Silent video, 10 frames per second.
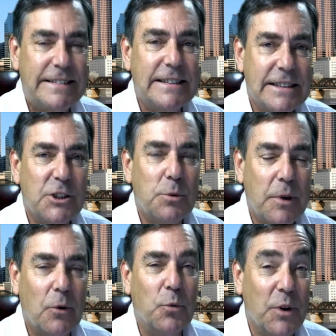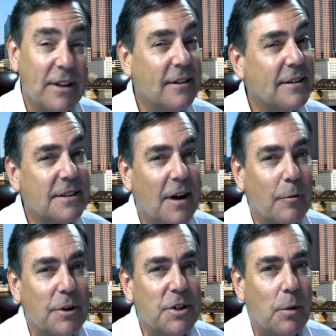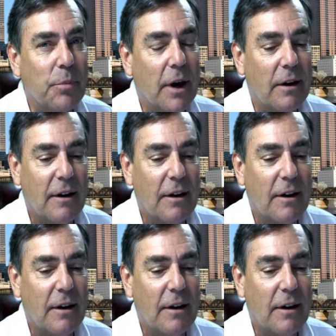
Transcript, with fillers: this would be a really good time to jump in.